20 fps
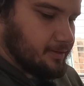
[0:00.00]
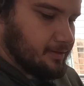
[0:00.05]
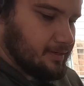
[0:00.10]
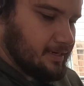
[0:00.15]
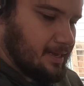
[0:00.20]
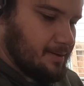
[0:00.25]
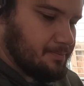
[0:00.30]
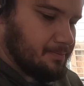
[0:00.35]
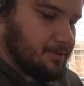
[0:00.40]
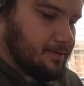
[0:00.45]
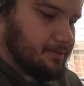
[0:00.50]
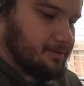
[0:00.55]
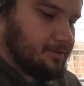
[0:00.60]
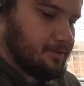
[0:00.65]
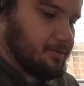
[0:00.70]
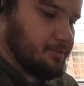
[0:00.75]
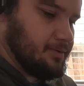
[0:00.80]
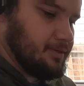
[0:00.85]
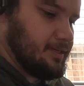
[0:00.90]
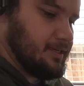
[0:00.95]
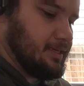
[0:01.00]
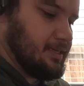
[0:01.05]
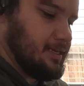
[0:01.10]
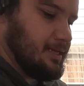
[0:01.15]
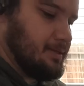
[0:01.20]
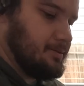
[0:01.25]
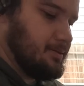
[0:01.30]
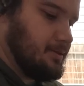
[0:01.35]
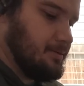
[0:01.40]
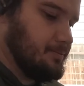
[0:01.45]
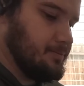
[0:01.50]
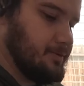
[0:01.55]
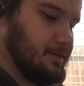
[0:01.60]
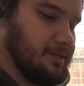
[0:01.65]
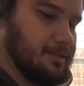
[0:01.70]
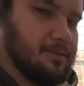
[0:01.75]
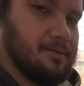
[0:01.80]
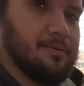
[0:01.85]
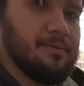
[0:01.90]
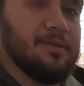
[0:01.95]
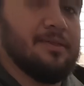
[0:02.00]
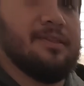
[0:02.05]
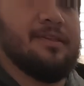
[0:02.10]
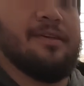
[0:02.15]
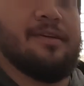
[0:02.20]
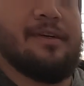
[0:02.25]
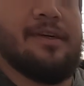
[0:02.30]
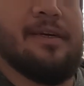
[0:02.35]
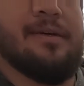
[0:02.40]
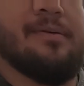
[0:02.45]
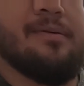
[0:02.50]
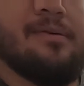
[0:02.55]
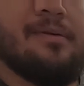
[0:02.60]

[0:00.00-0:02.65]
a napkin so we can let them rest once they're out.